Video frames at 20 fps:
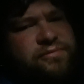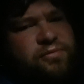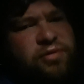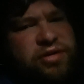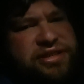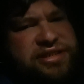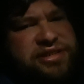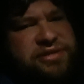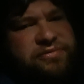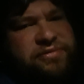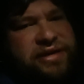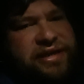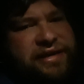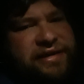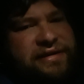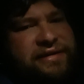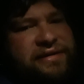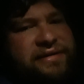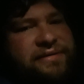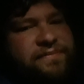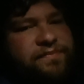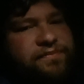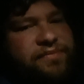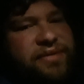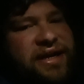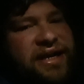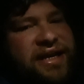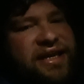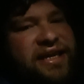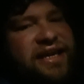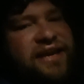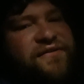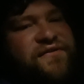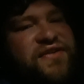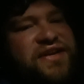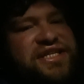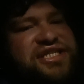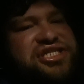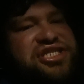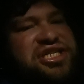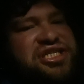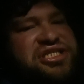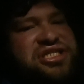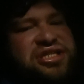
once a week. But if it's just